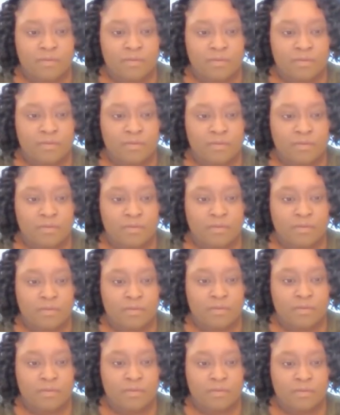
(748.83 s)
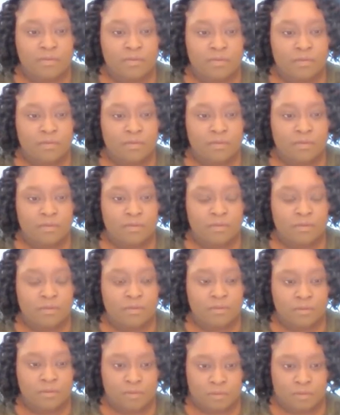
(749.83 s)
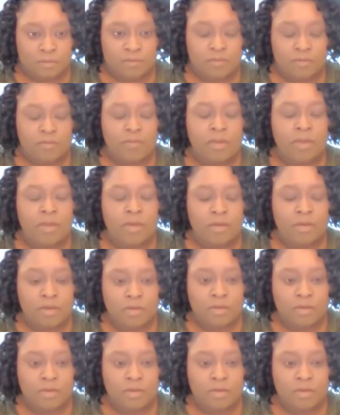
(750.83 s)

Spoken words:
(not speaking)